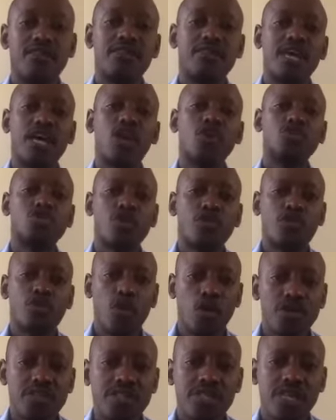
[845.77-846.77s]
there are lots of
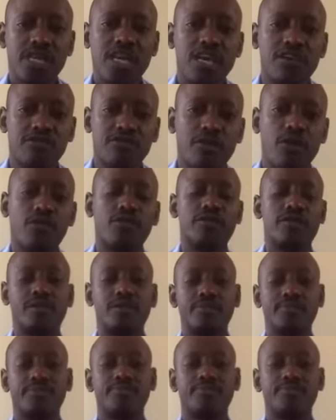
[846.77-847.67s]
costs that are involved.